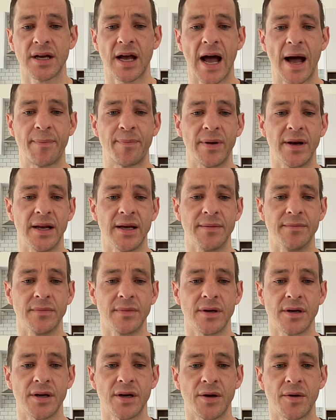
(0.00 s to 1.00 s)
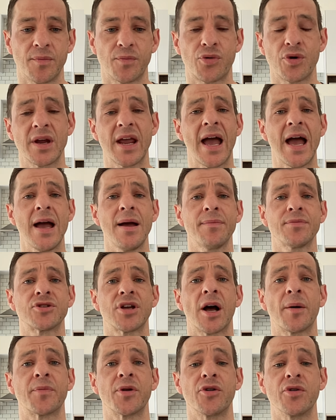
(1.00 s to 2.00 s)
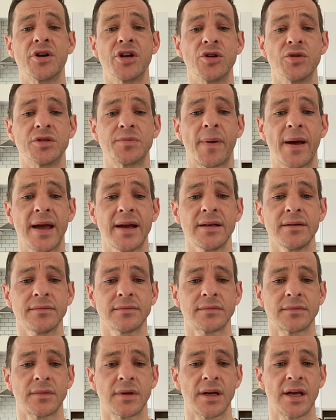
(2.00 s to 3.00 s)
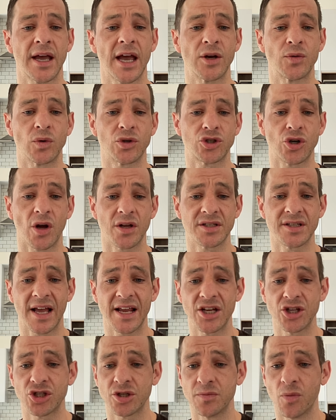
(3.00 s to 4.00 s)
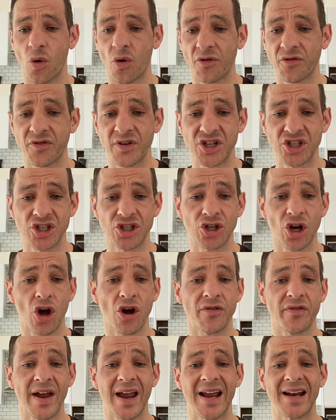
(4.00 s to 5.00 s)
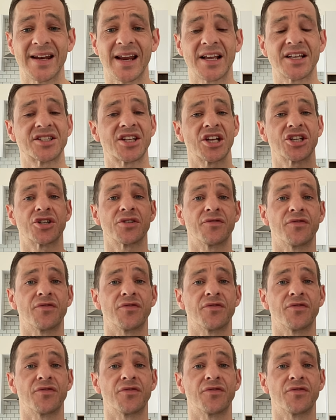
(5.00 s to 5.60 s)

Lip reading: upper limb prehab to help you reduce pain. It will translate into more efficient overhead extension